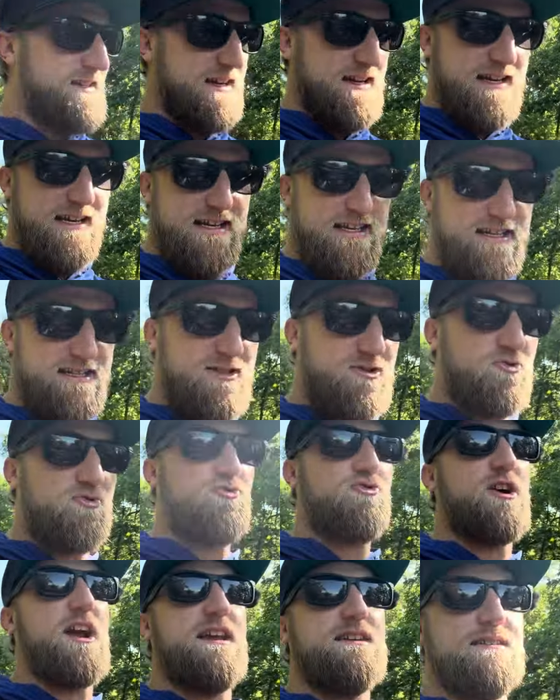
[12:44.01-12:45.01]
It is
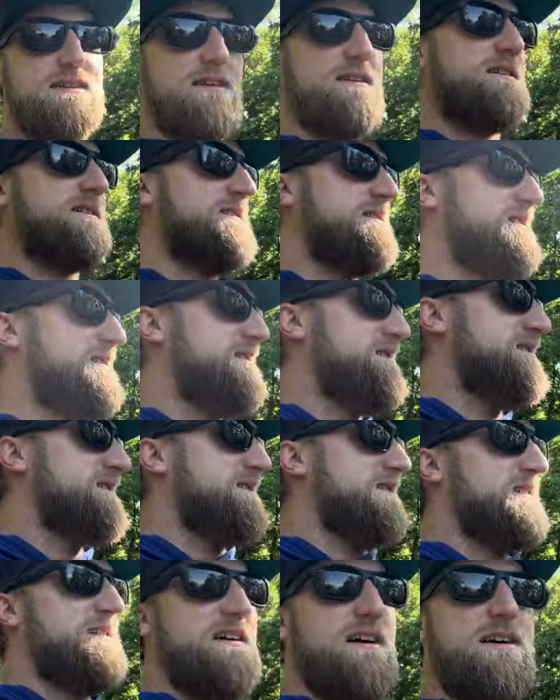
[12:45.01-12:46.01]
crazy.
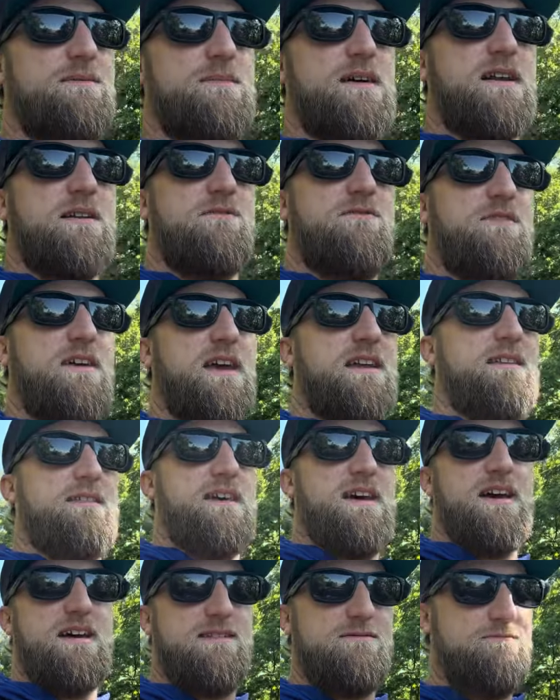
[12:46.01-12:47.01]
I'm not a fan of
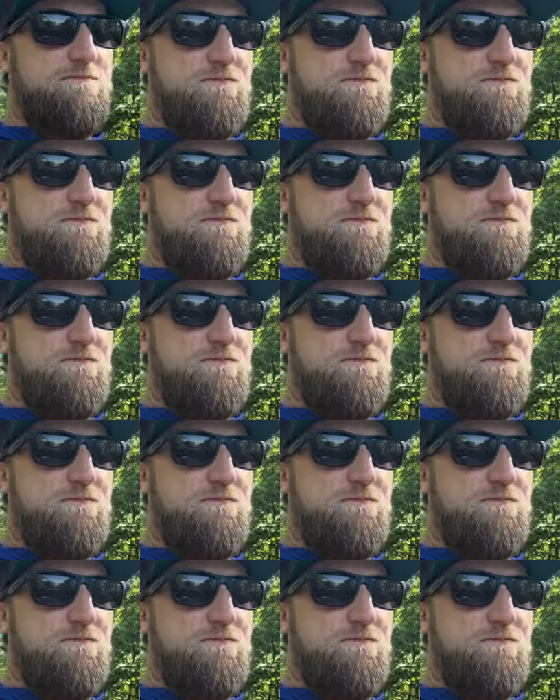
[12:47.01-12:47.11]
that.